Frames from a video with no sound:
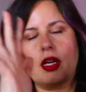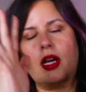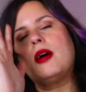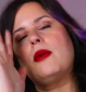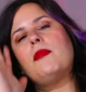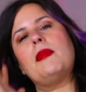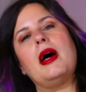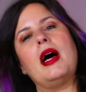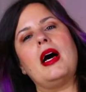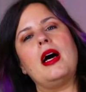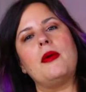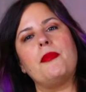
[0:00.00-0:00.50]

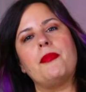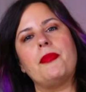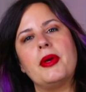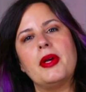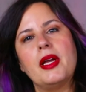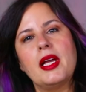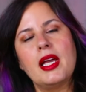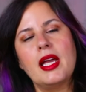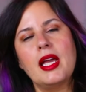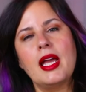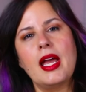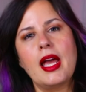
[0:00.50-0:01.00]
come up
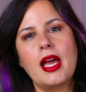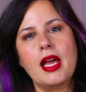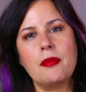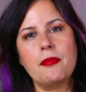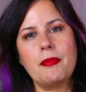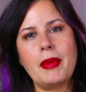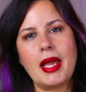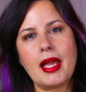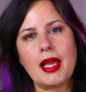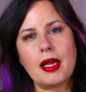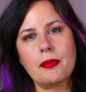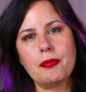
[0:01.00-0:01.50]

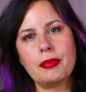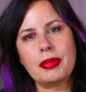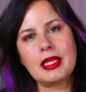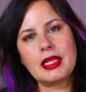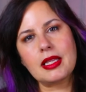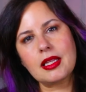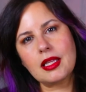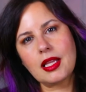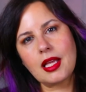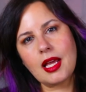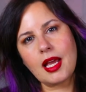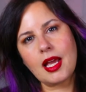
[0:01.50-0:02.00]
and make a
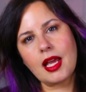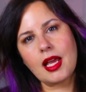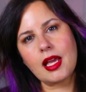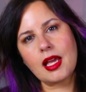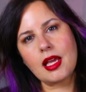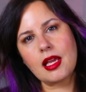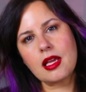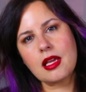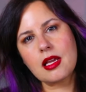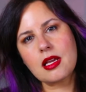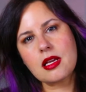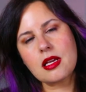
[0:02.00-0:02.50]

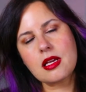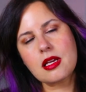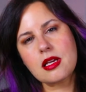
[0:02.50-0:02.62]
play